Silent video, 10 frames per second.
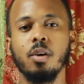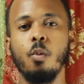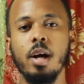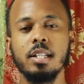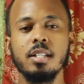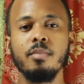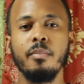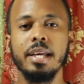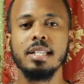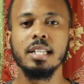What is the
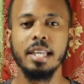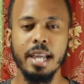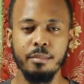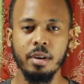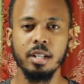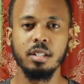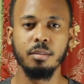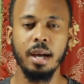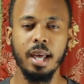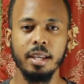best camera to
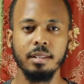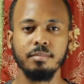buy?